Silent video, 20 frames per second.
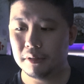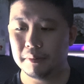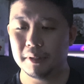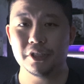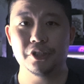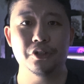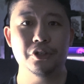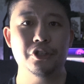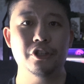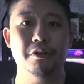
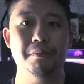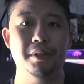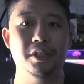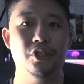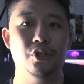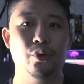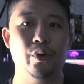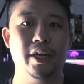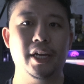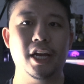But you should be
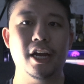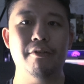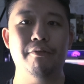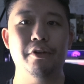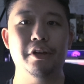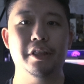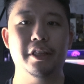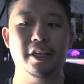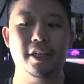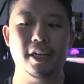doing
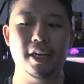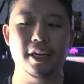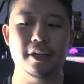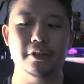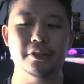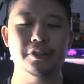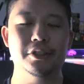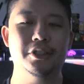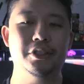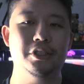everything
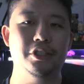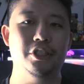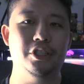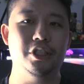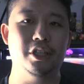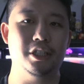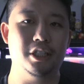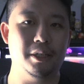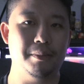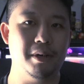else
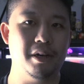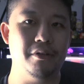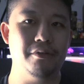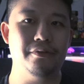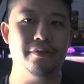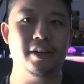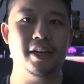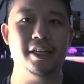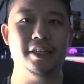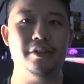just about
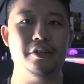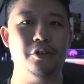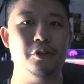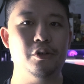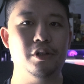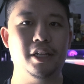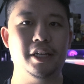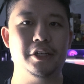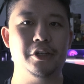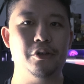fine,
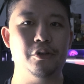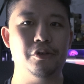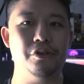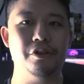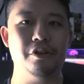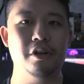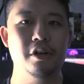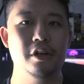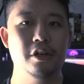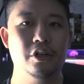like
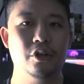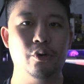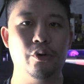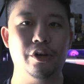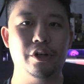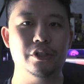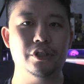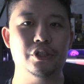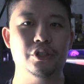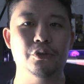you're
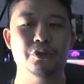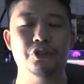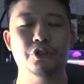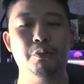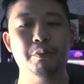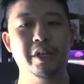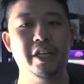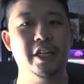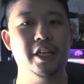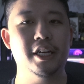going on
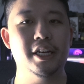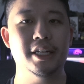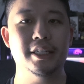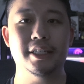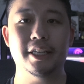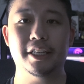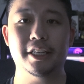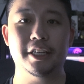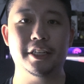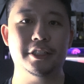social media,
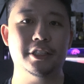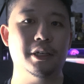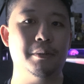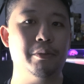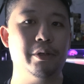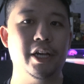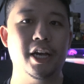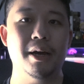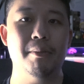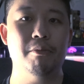taking
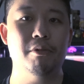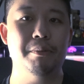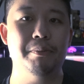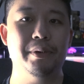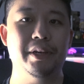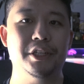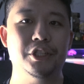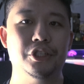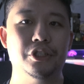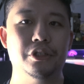some camera
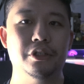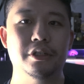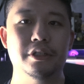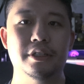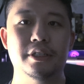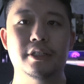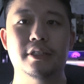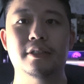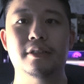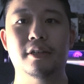
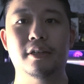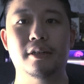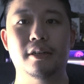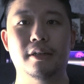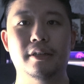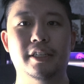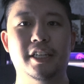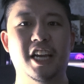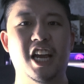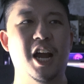pictures.
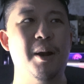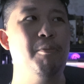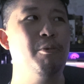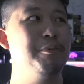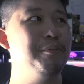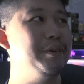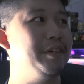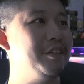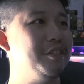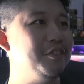Camera
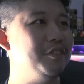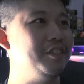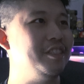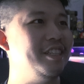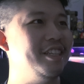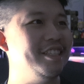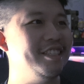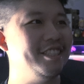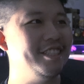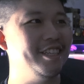pictures,
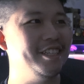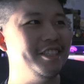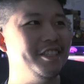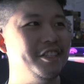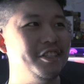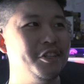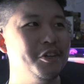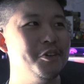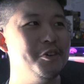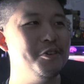that's such a
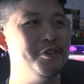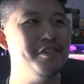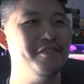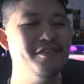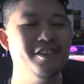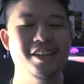term.